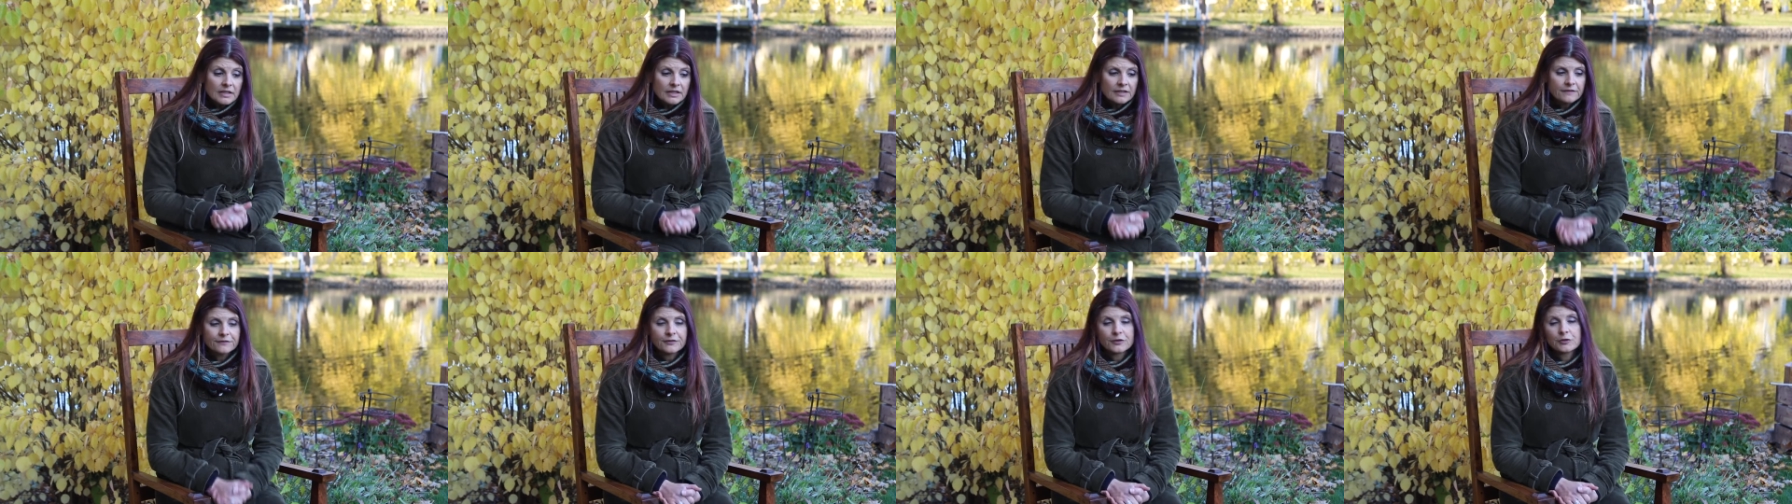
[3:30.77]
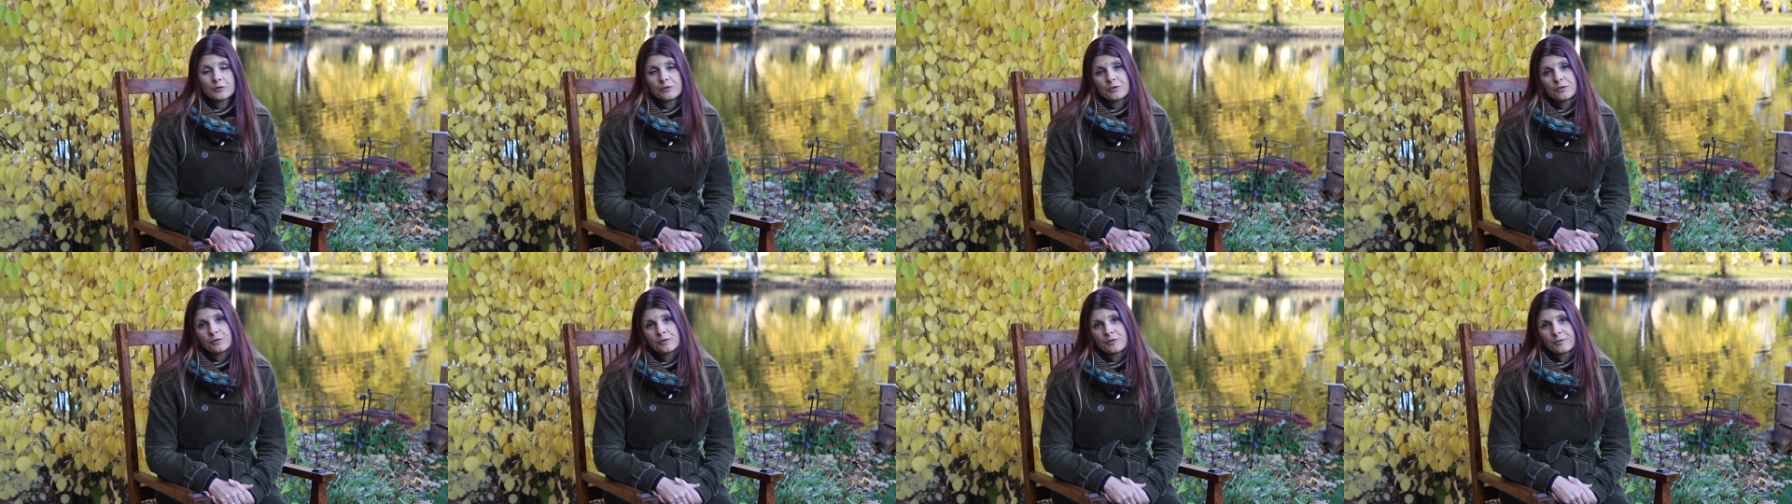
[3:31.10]
If
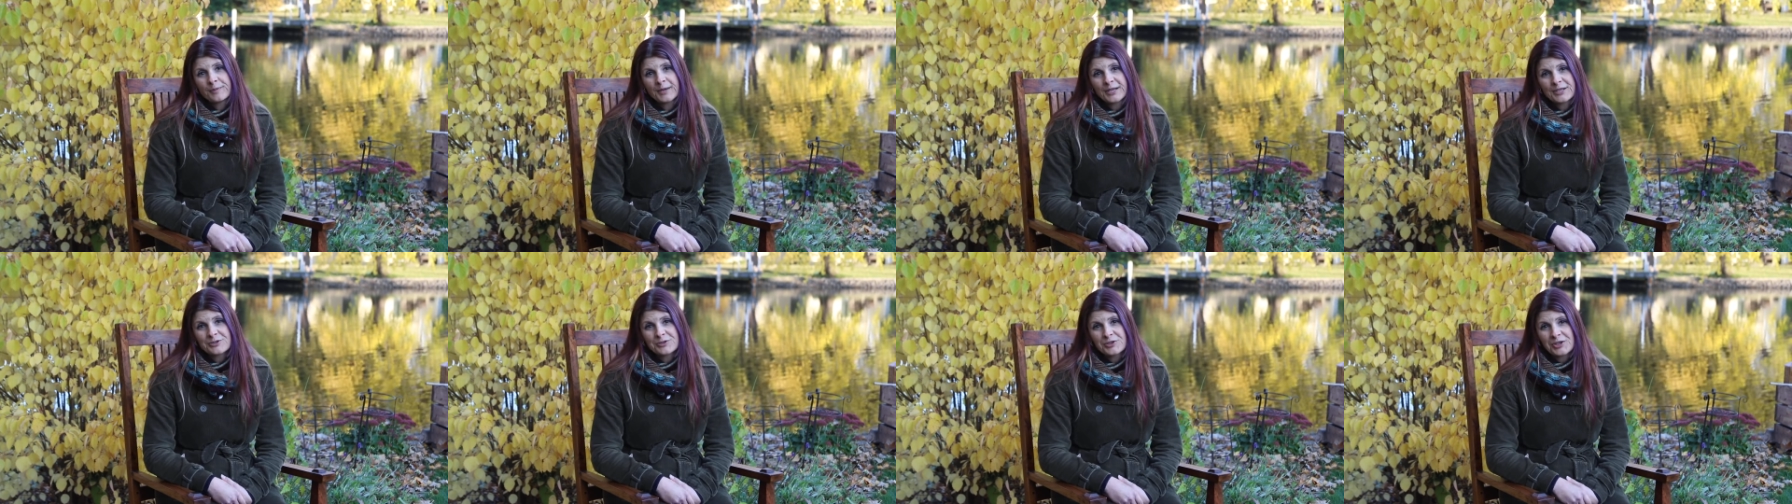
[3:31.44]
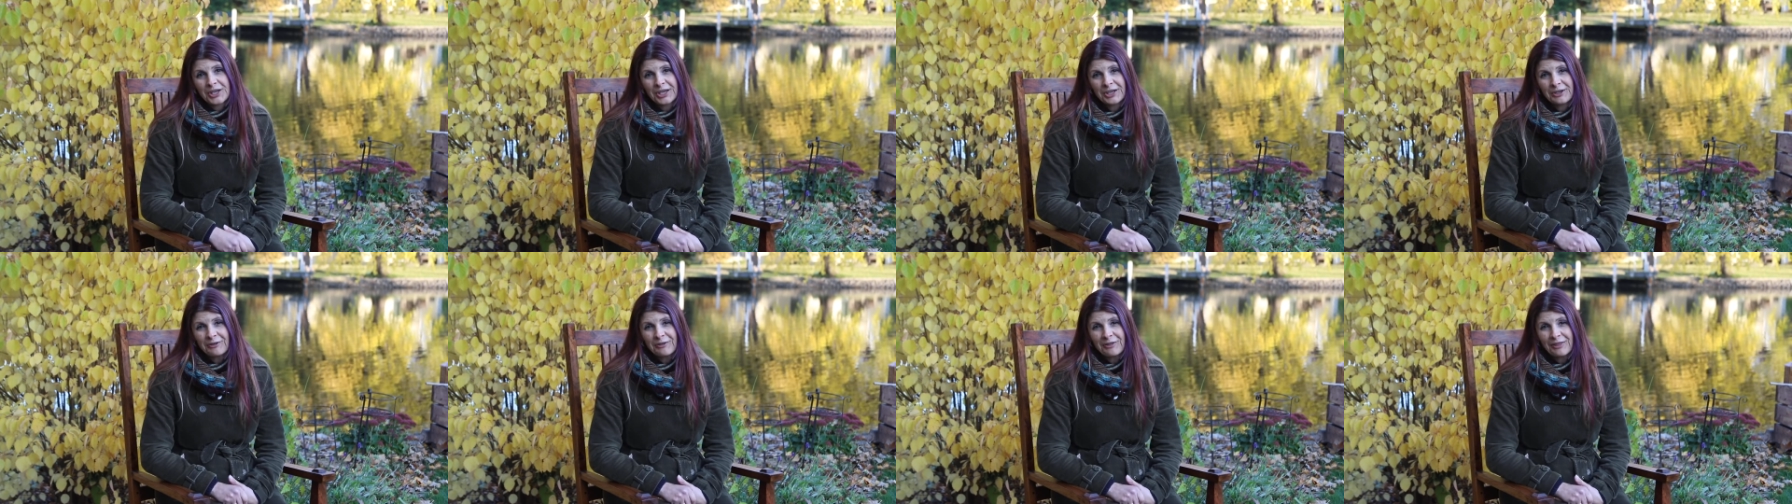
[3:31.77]
you're new to my
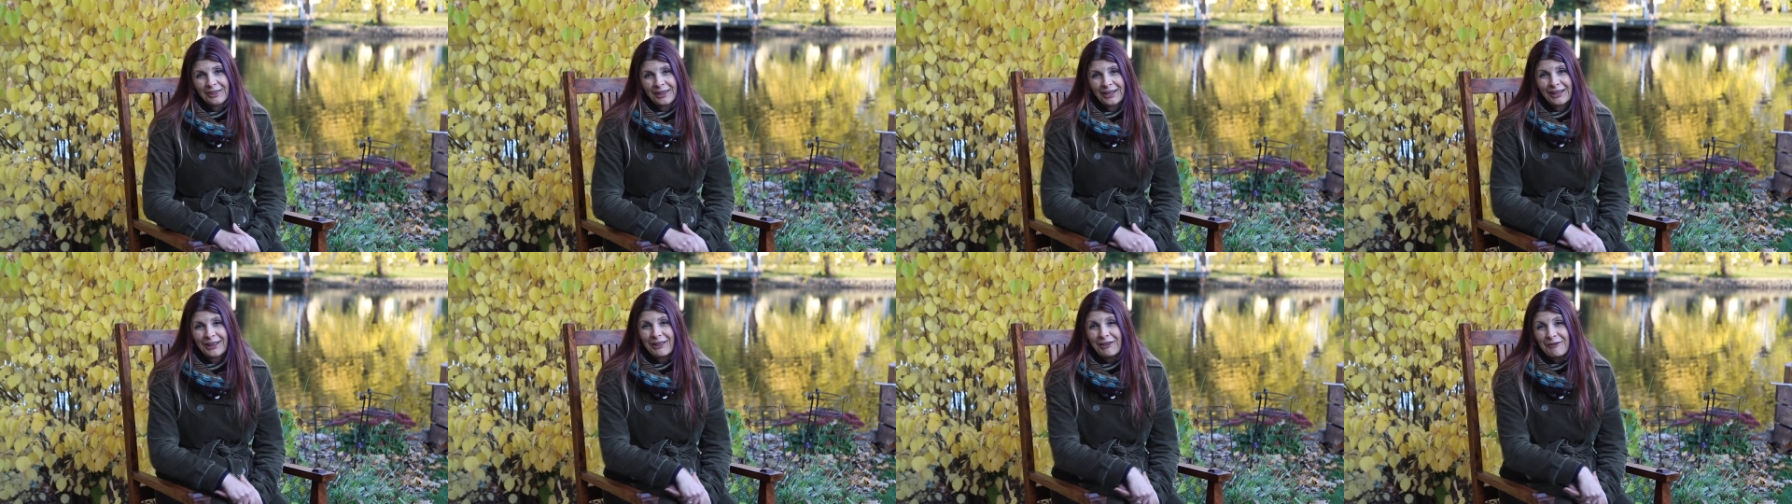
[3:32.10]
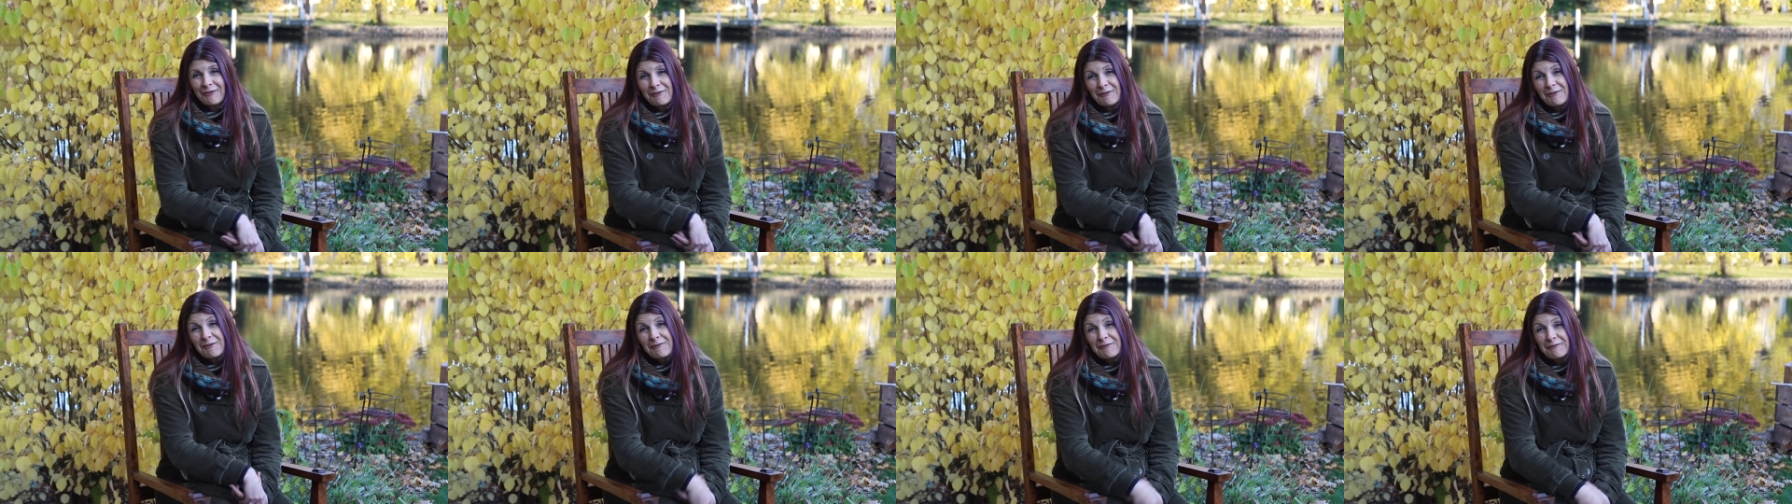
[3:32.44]
channel, thank
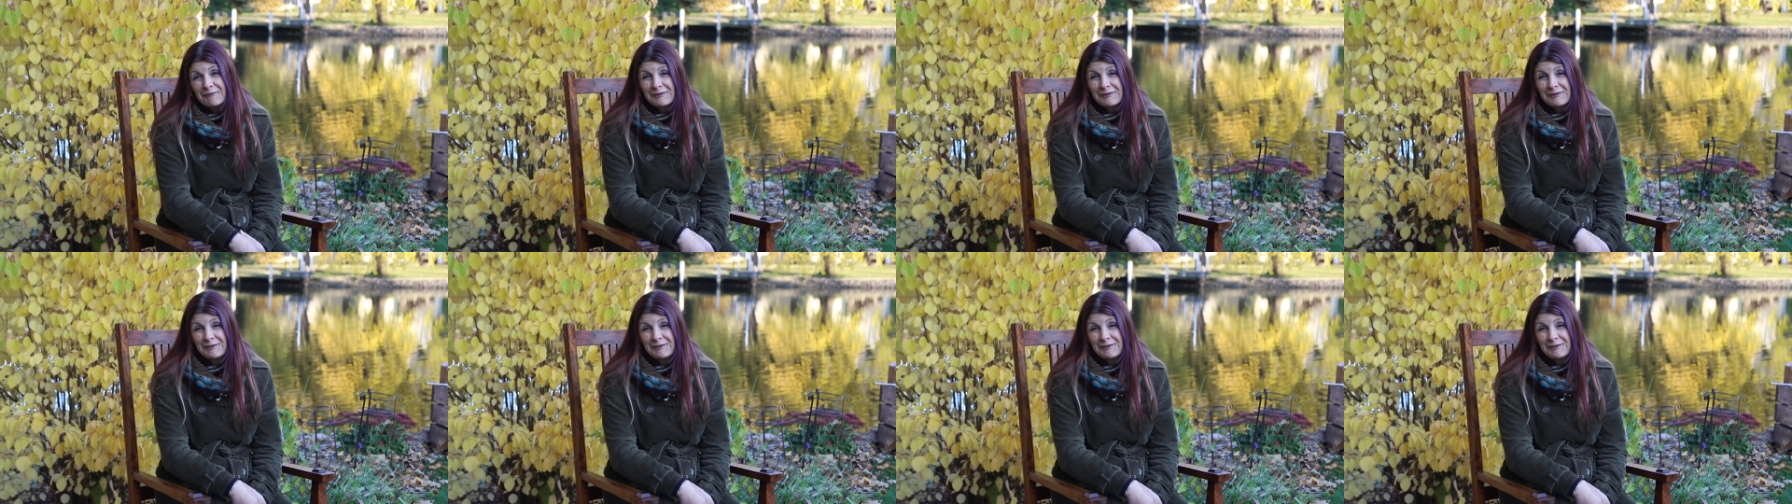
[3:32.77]
you